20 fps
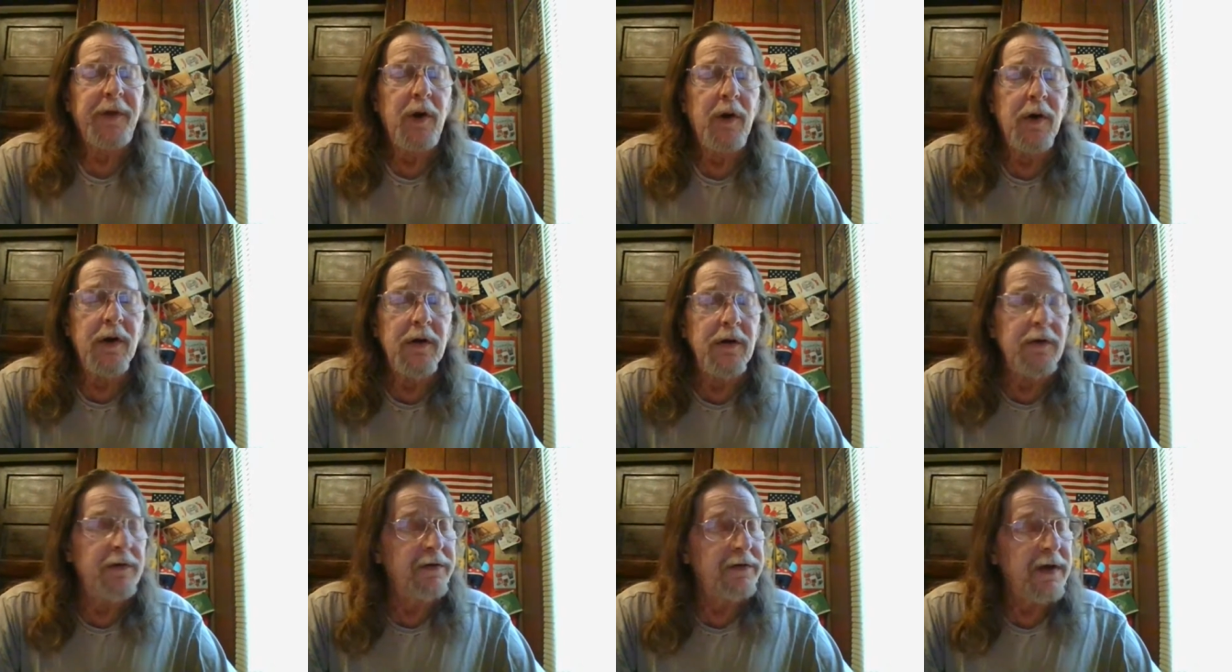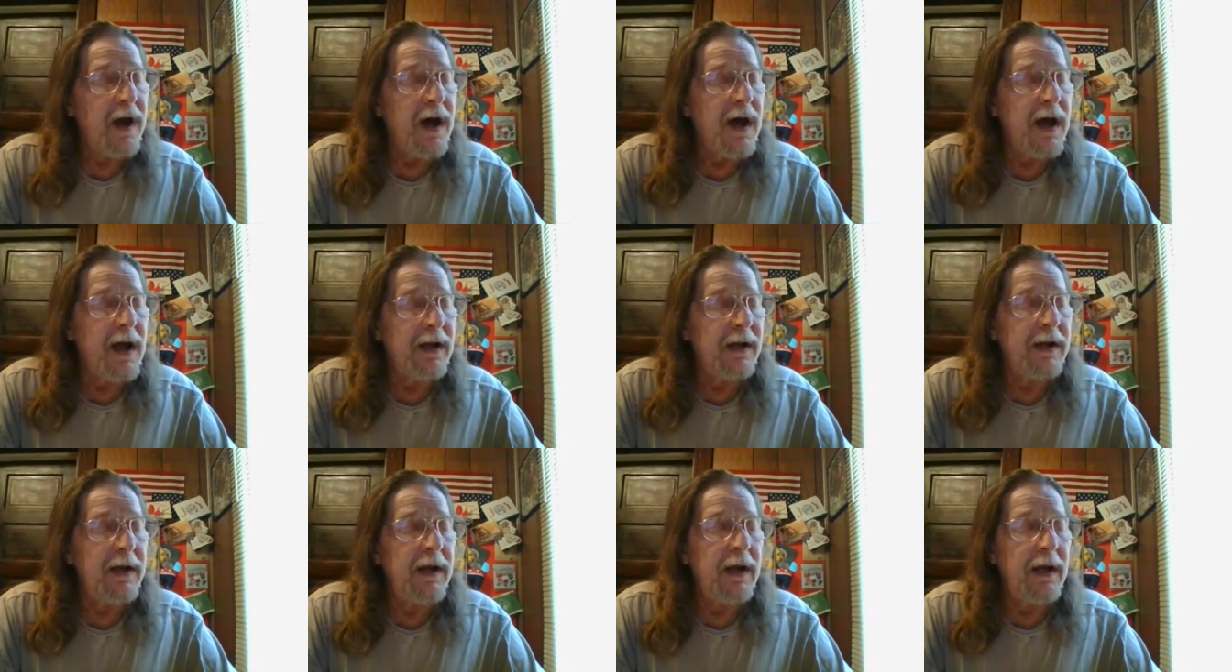Cruz,
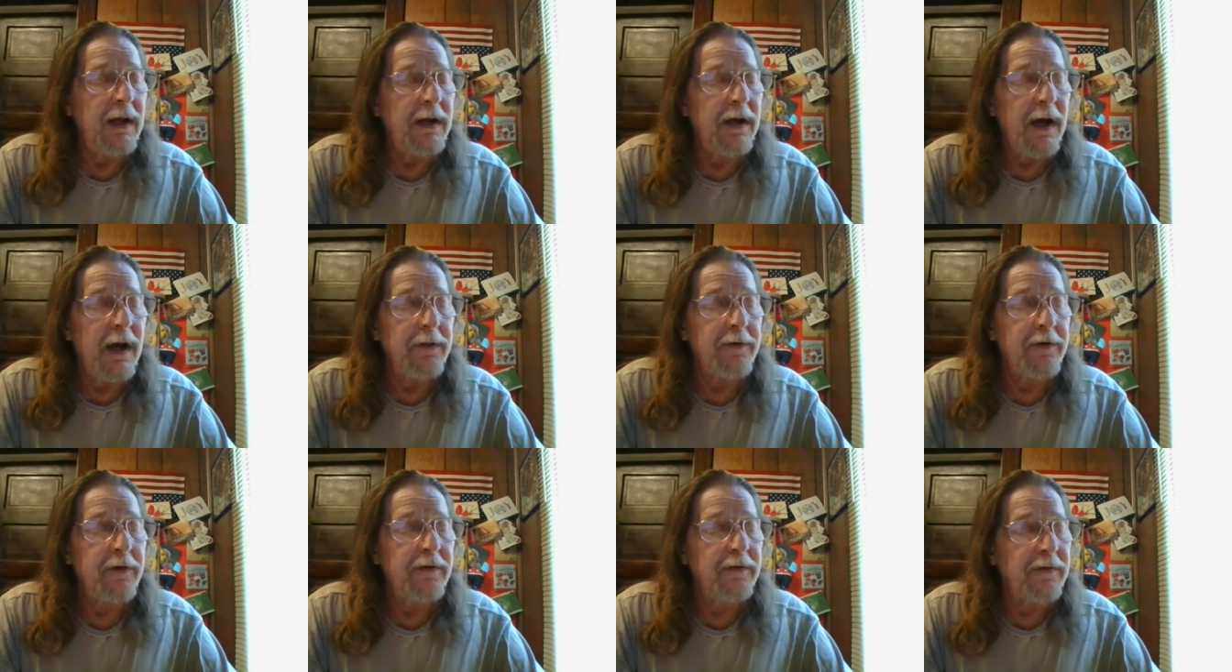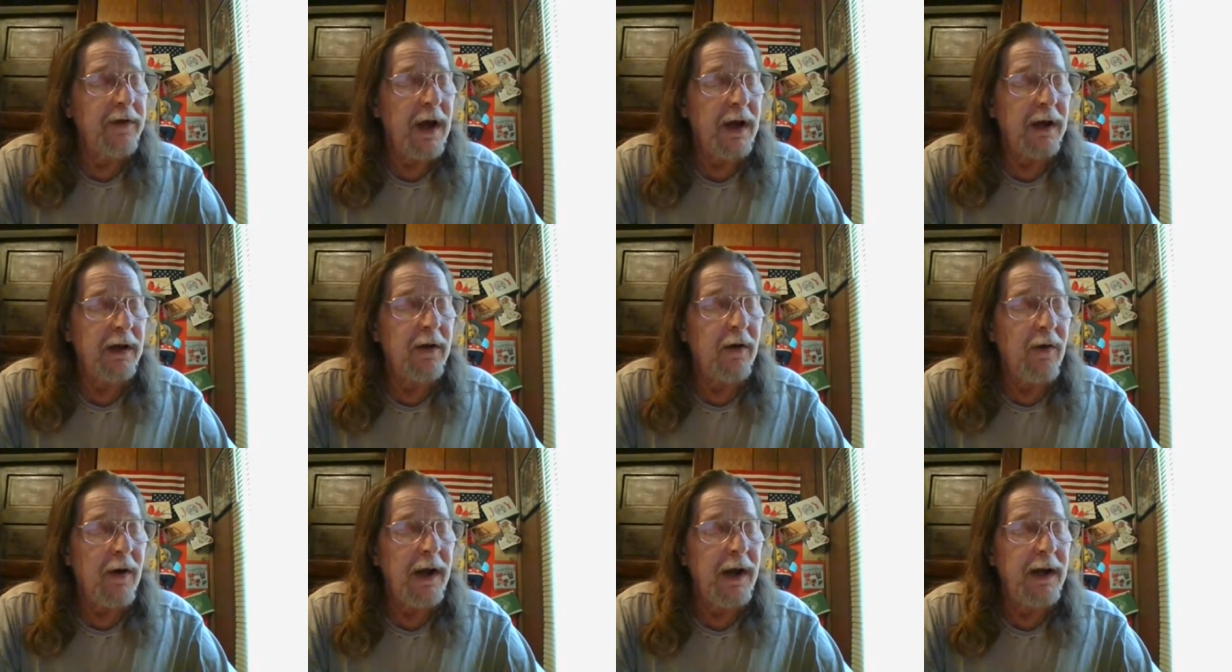Holly, and others like
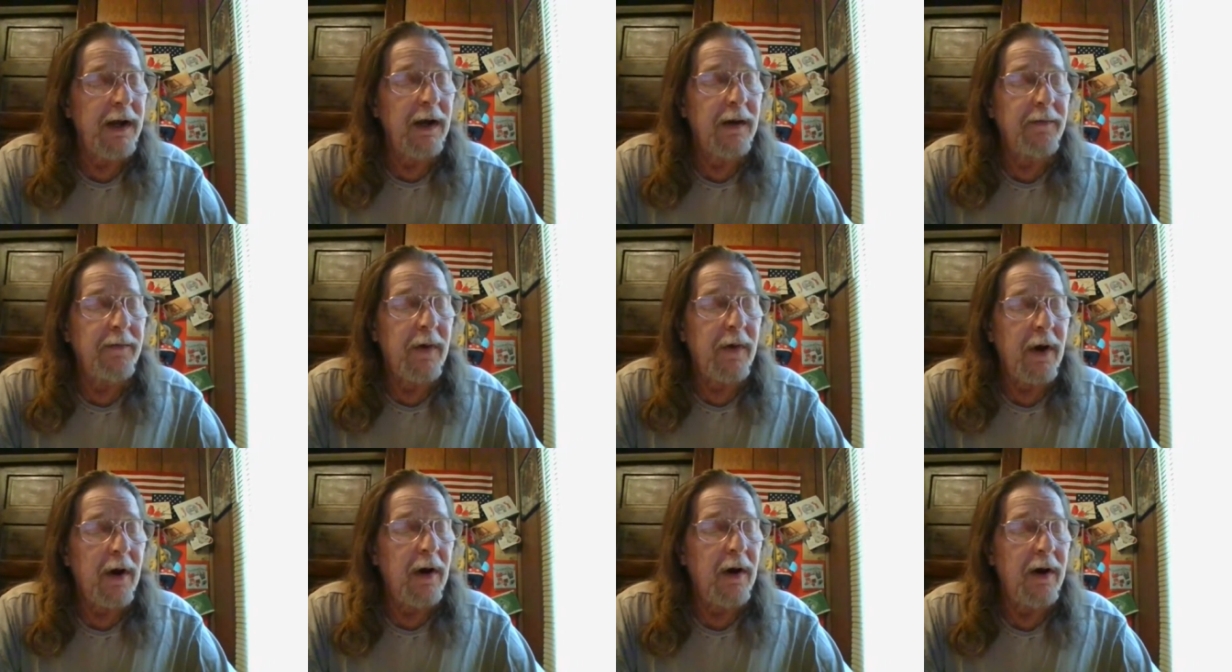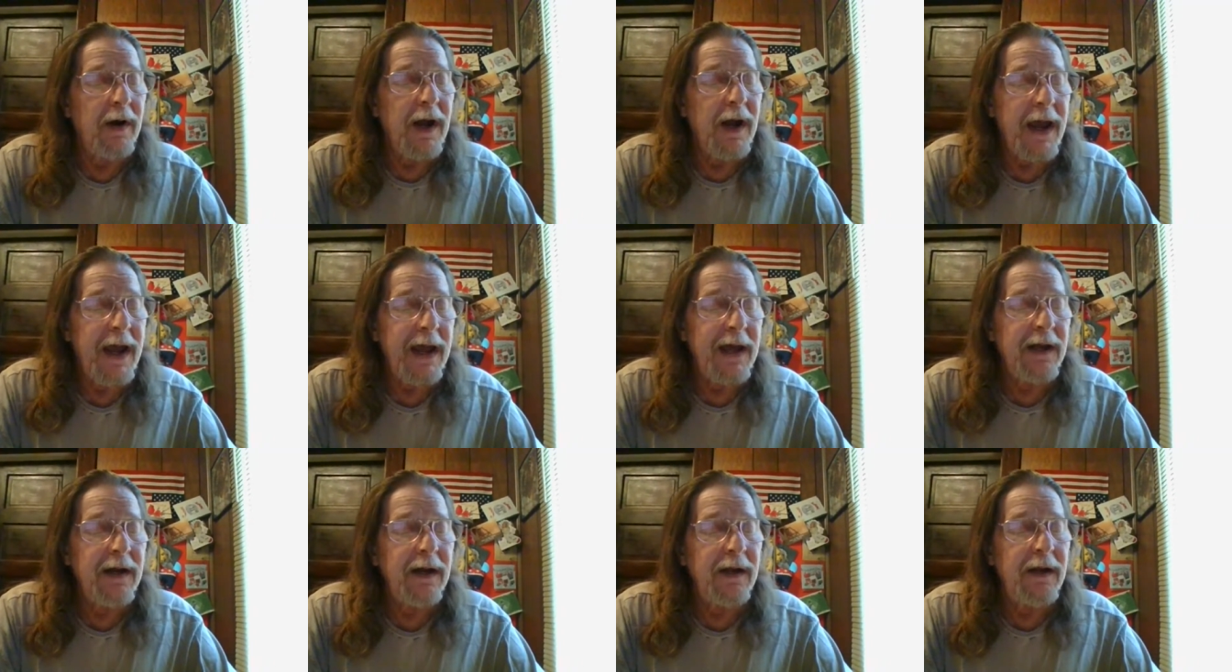Graham are
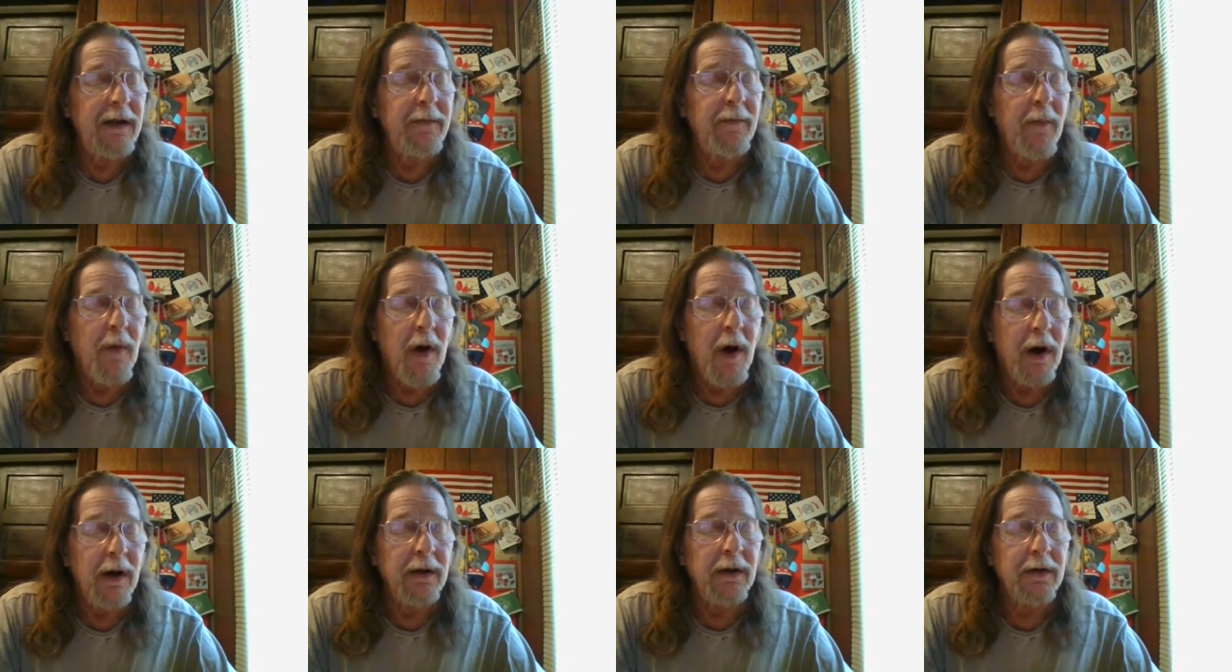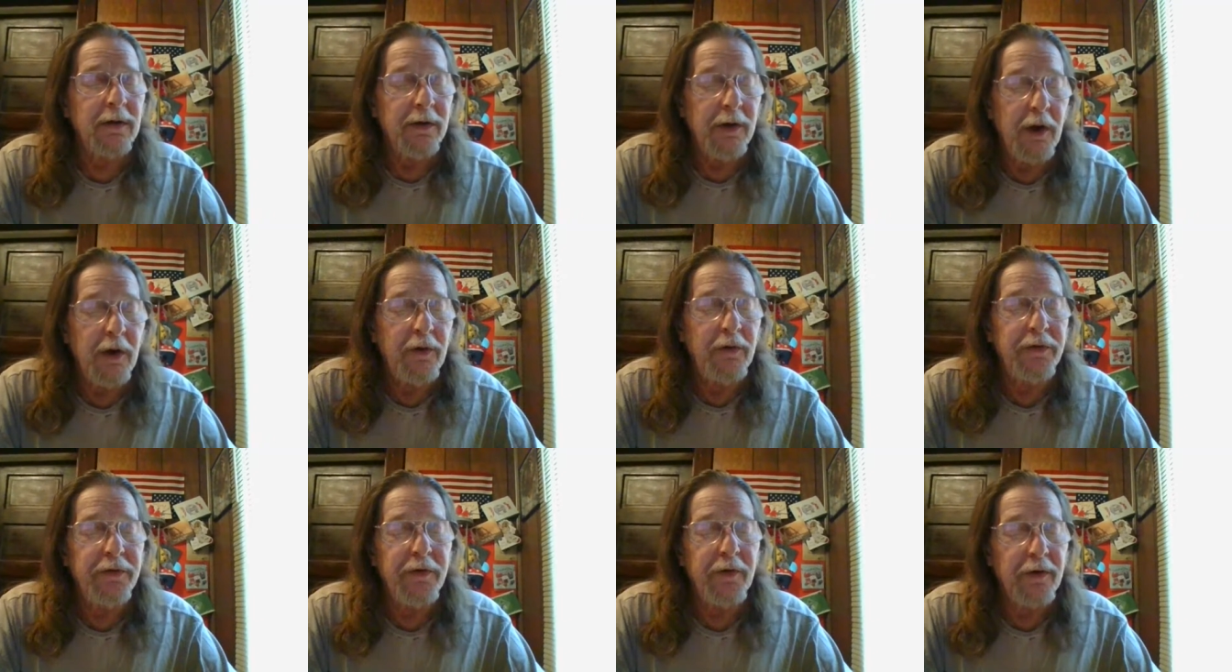anti Martin
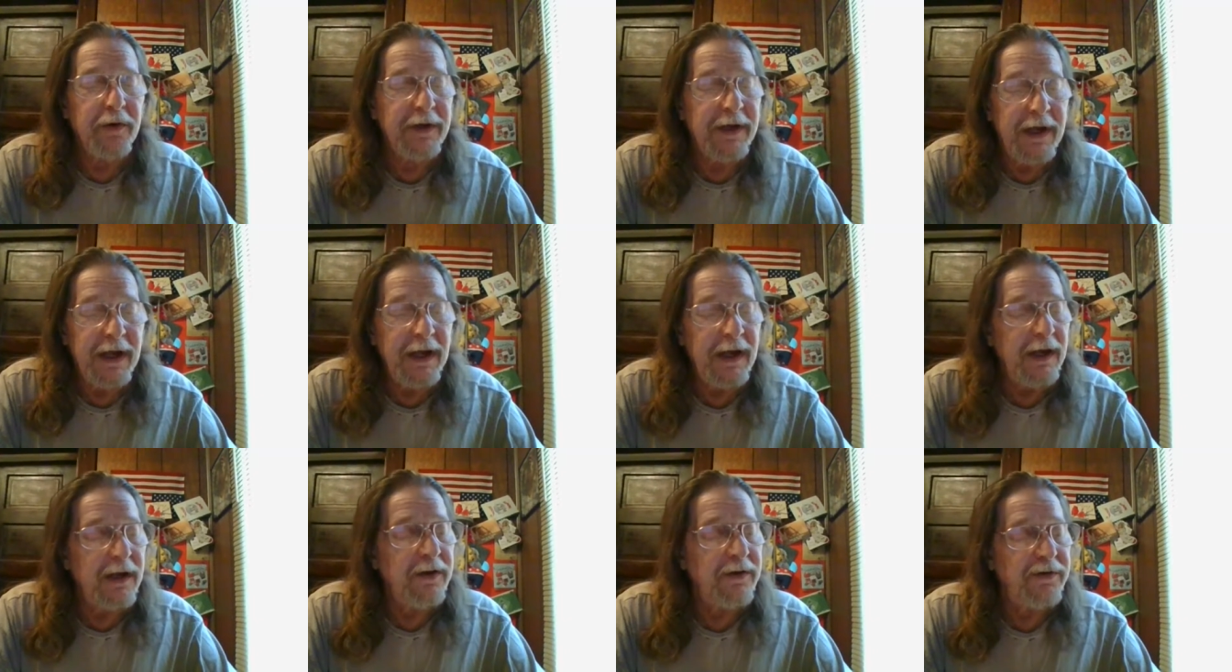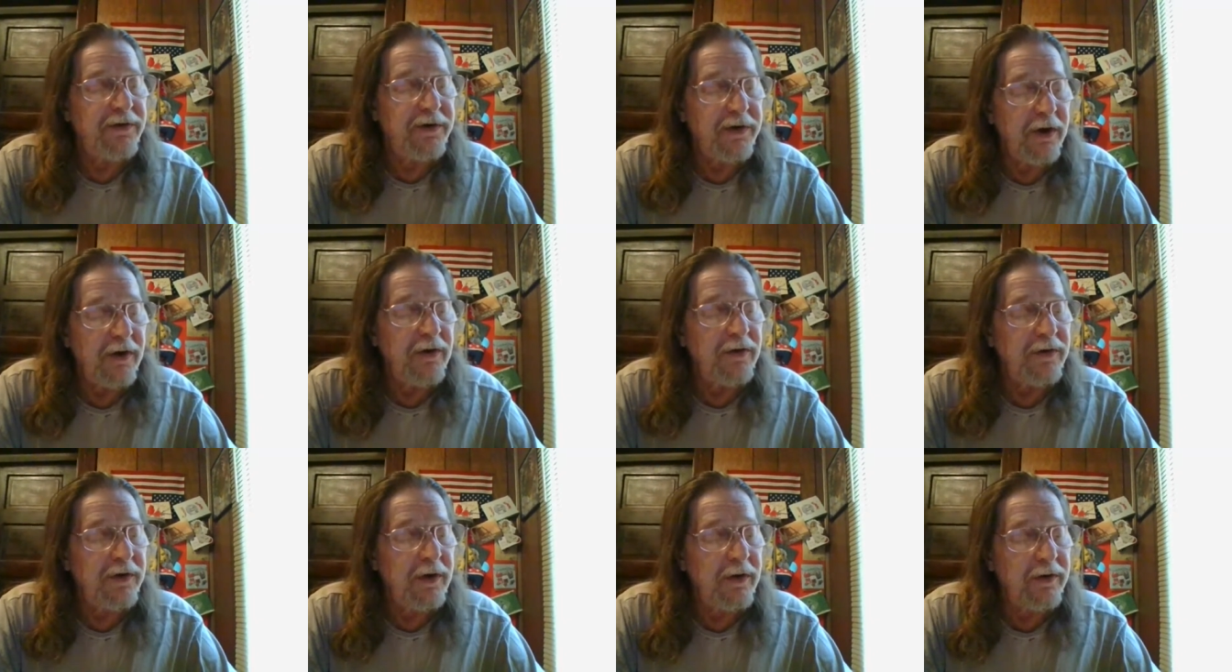Luther King
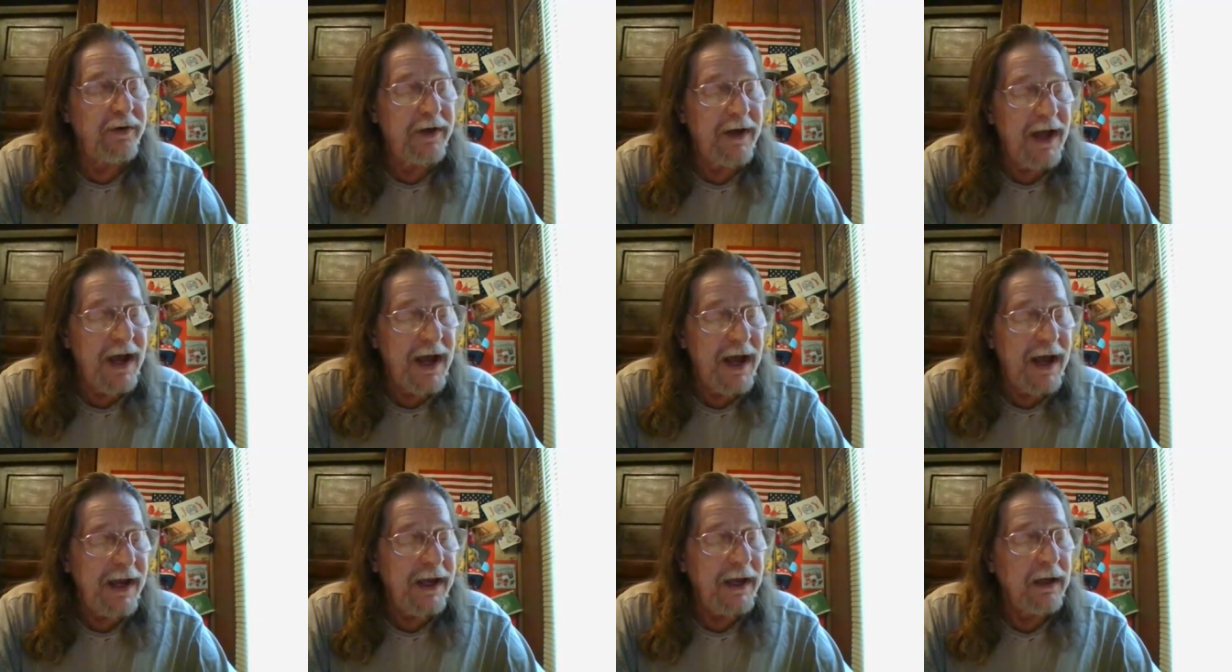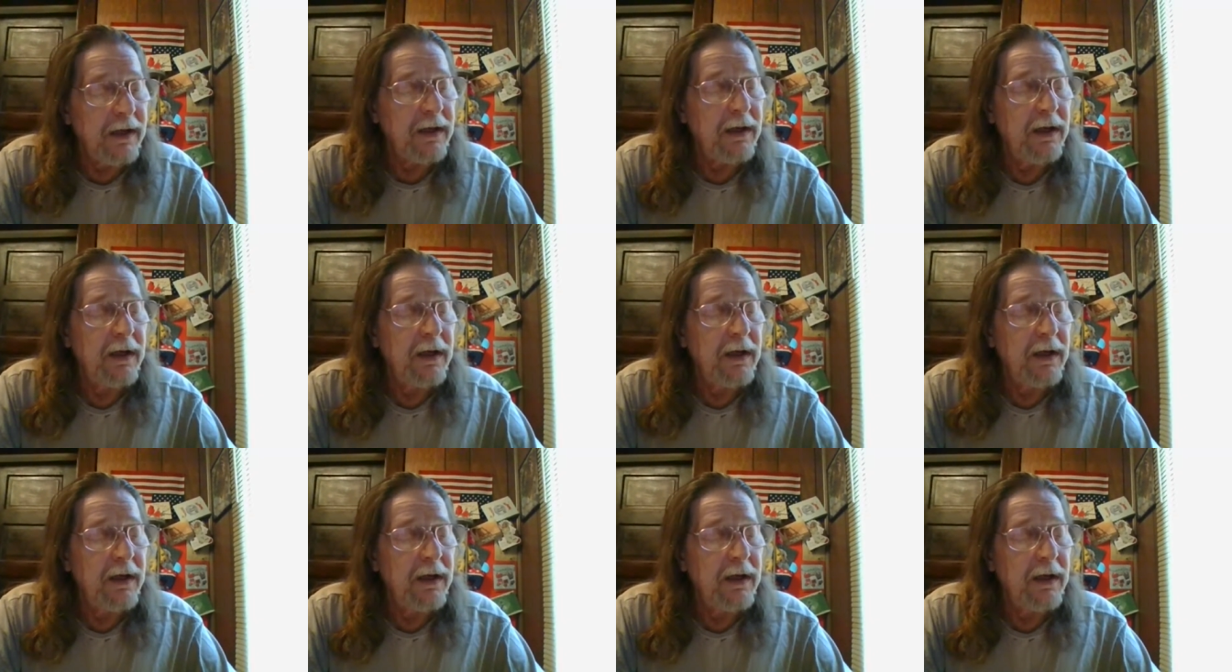Jr. Day.